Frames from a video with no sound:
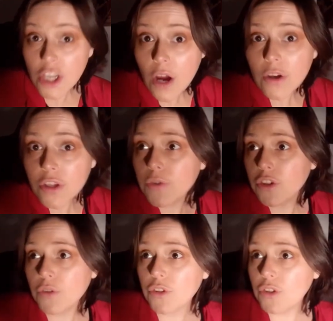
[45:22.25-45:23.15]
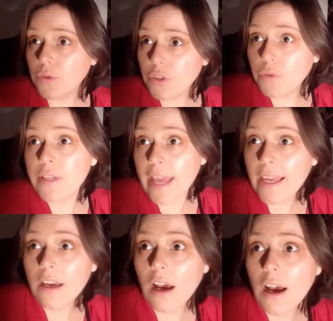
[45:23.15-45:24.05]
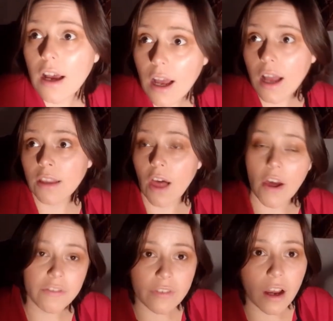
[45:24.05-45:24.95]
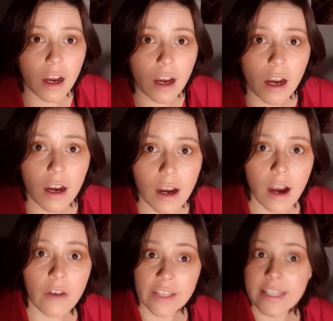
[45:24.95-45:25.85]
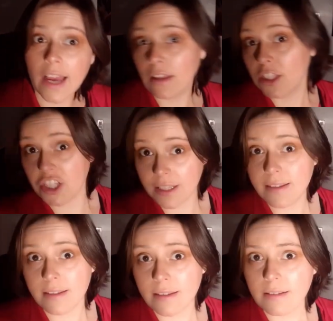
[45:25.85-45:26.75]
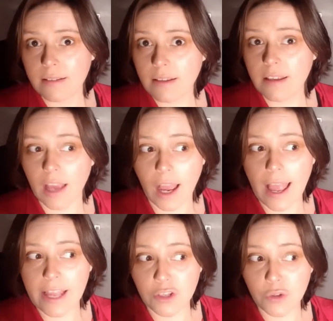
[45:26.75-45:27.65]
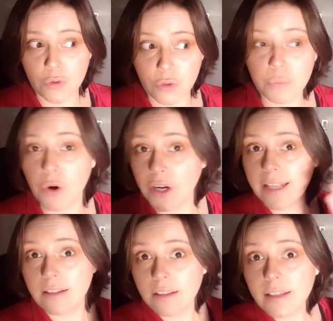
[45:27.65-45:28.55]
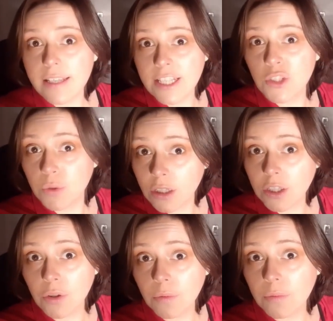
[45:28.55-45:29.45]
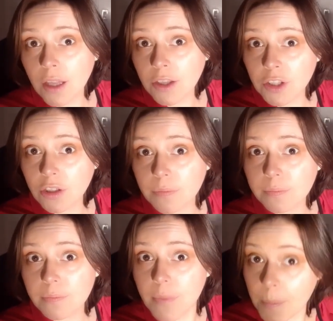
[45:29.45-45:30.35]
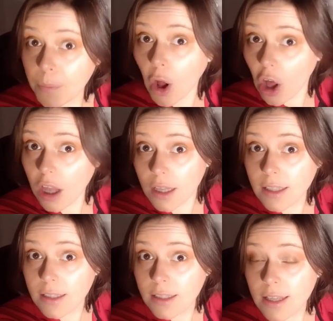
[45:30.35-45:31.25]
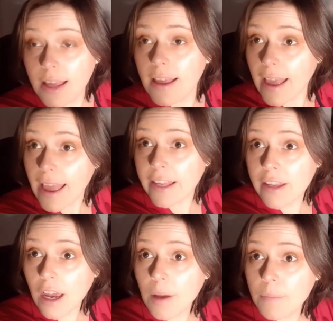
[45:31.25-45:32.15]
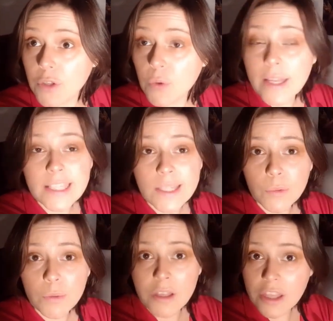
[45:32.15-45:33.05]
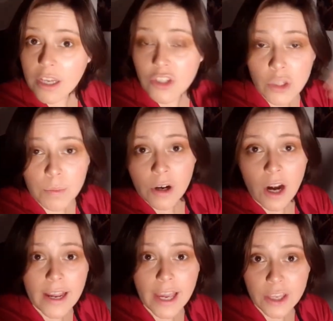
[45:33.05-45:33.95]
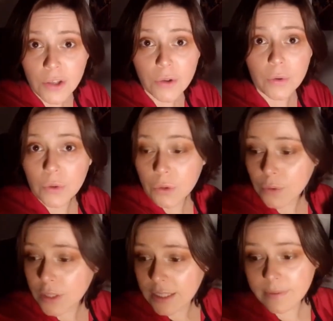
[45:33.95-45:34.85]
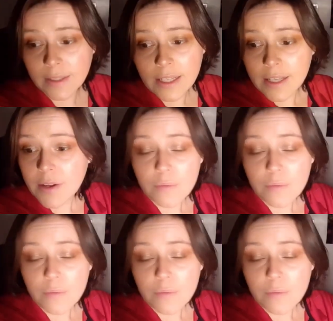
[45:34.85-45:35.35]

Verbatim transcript: You know, you you you you take a lot of of intelligence and you you put it into a little a little a ball, and um, you get someone with a super high I Q who can